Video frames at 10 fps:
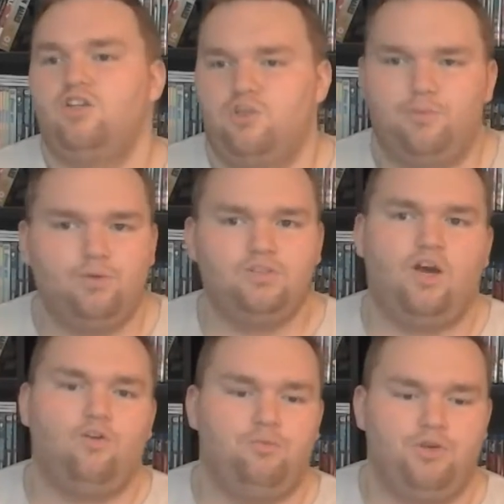She pulled
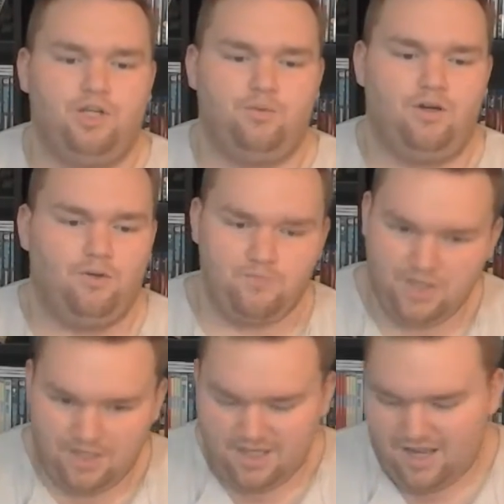that off pretty well.
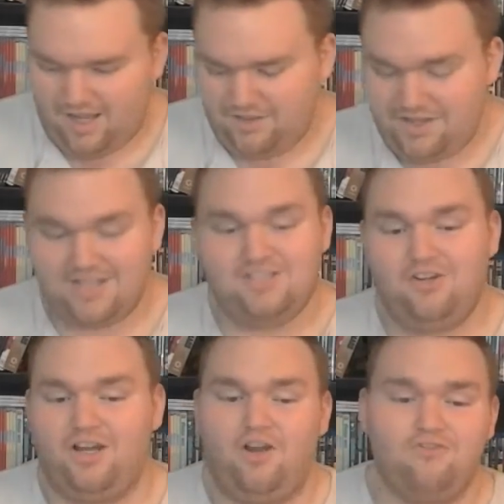And the next
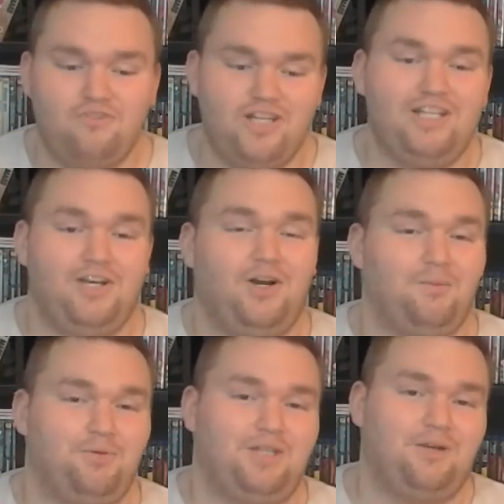guy, I really
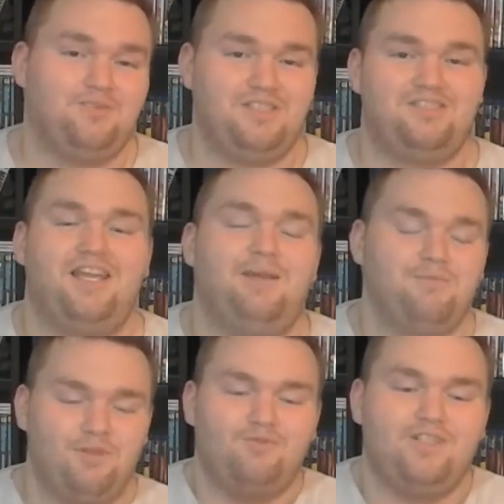can't pronounce his
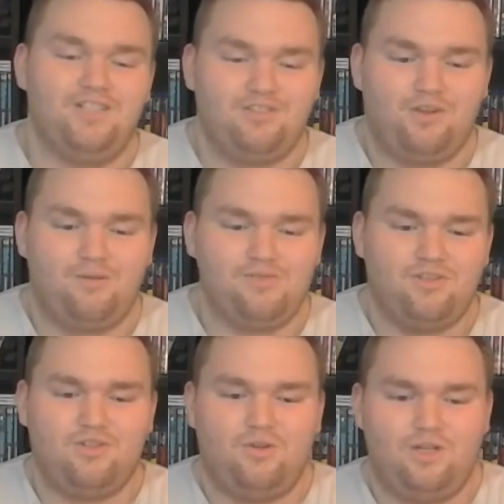name, so I'm really sorry. I'm just
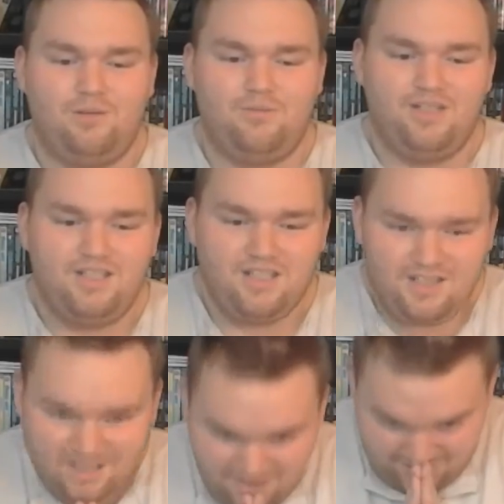gonna call him
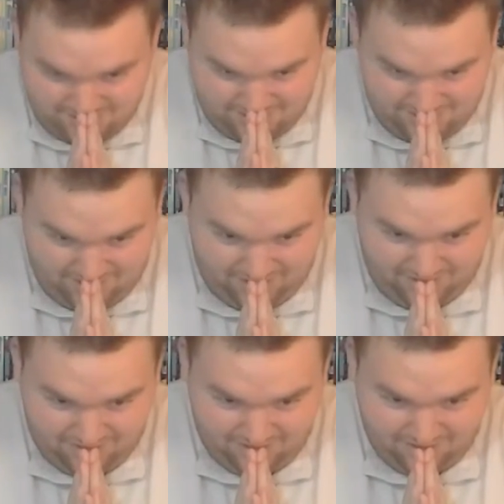
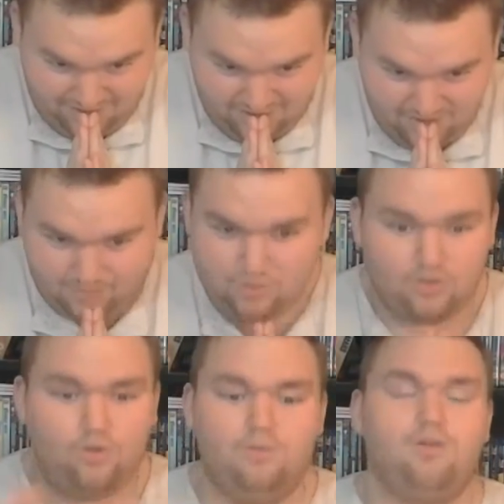I'm just
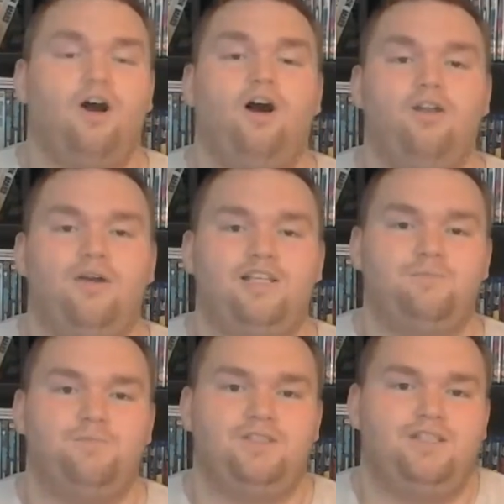gonna call him Carlo
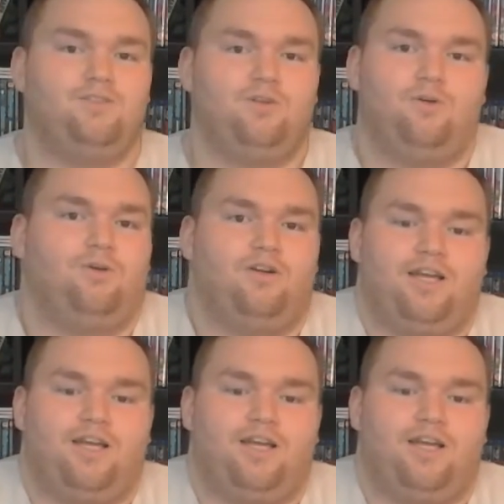Esposito.